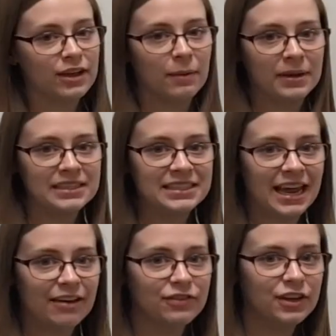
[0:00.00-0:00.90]
got my
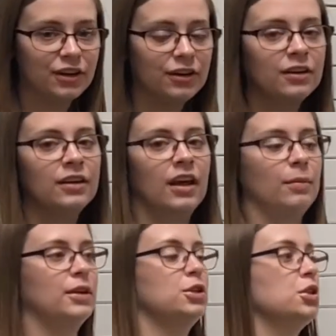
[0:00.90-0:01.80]
staff here. I'm
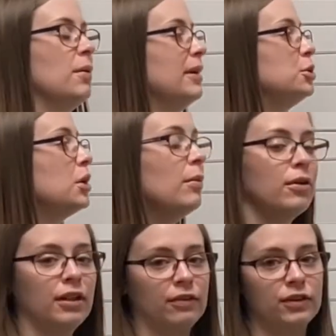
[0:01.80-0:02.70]
going to draw my treble
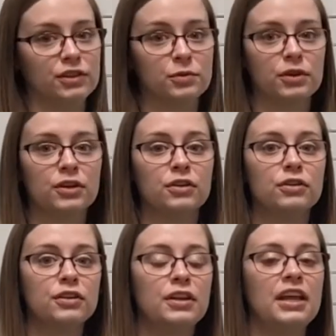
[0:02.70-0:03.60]
clef because we're going to
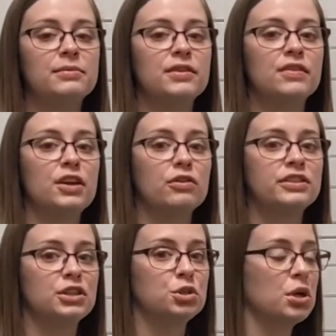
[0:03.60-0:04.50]
learn the names of the notes
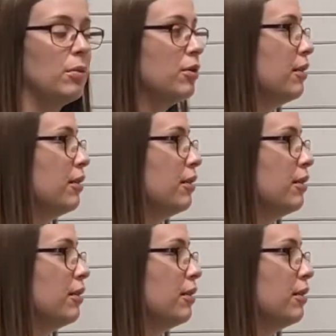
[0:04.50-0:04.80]
in treble